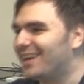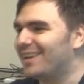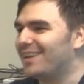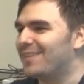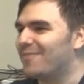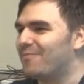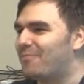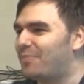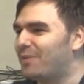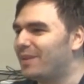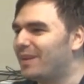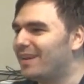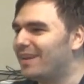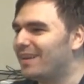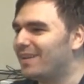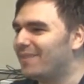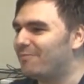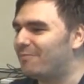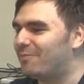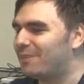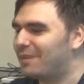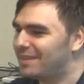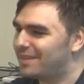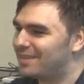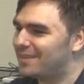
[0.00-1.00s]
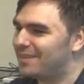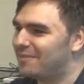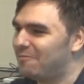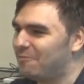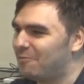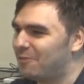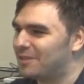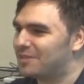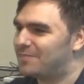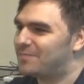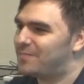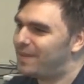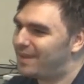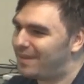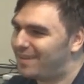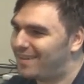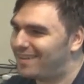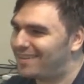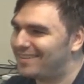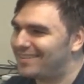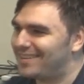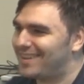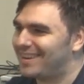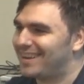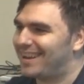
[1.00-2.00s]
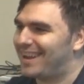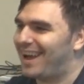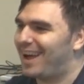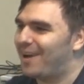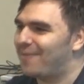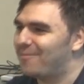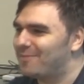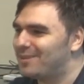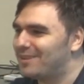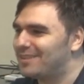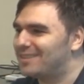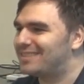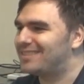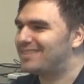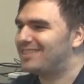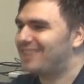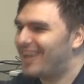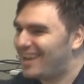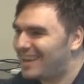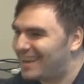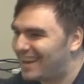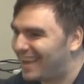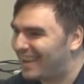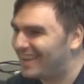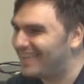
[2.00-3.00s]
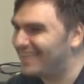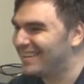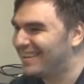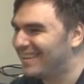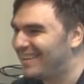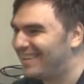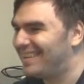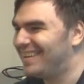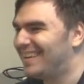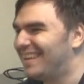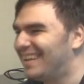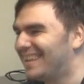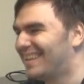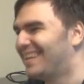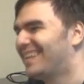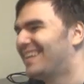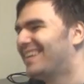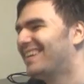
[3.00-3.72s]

Imperial Britain was better than communist China, you know?